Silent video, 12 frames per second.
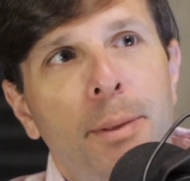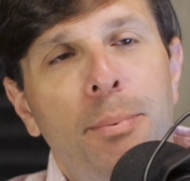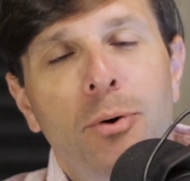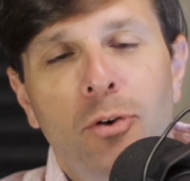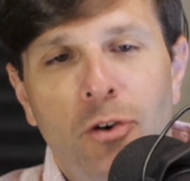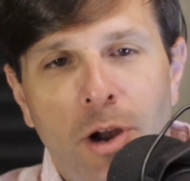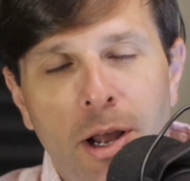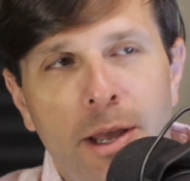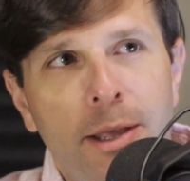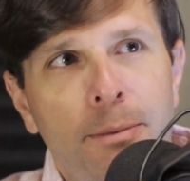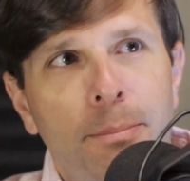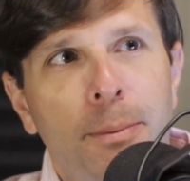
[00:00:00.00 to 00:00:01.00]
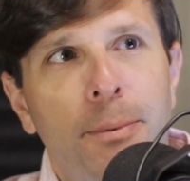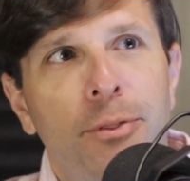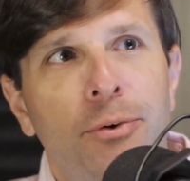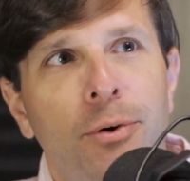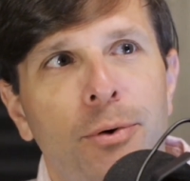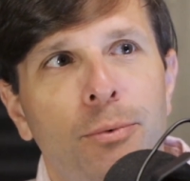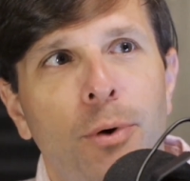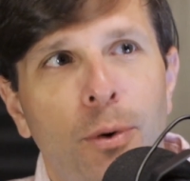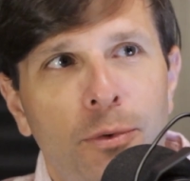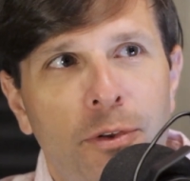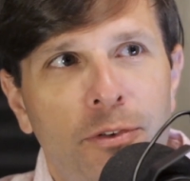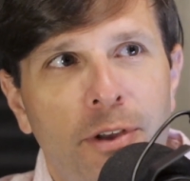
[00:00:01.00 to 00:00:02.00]
people crying, people throwing
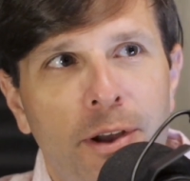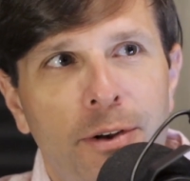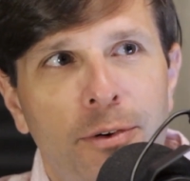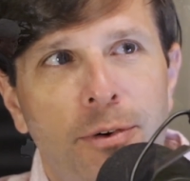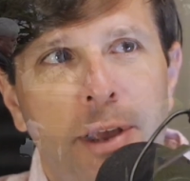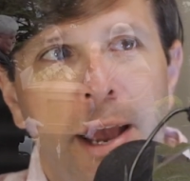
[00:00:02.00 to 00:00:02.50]
roses on her